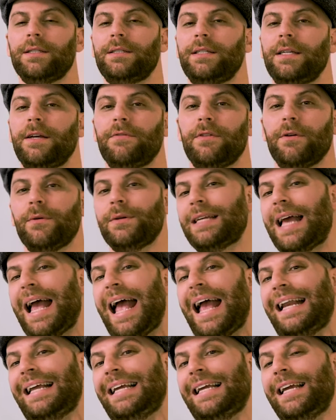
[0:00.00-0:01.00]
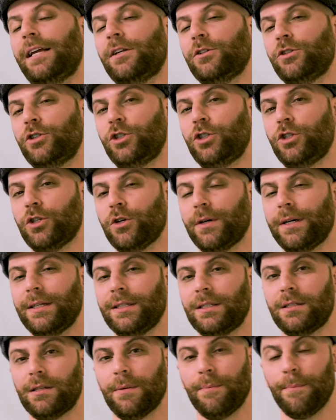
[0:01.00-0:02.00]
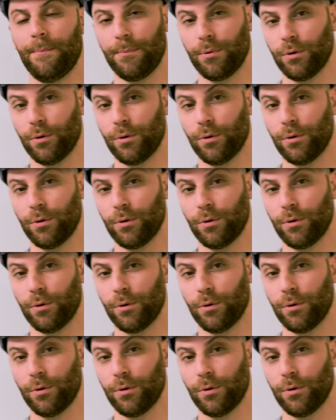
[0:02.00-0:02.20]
to see if there was any insurance